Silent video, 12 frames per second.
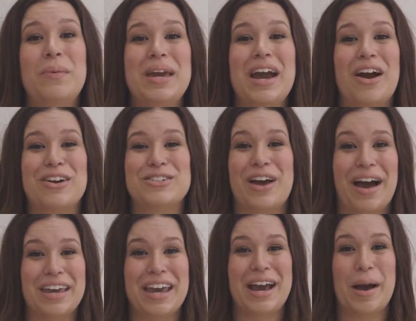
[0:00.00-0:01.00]
We are
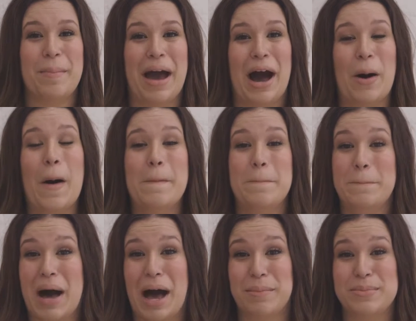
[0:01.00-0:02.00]
talking about
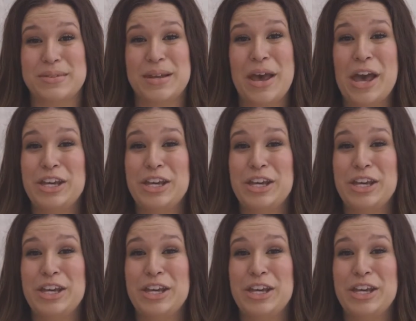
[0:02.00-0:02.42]
moms.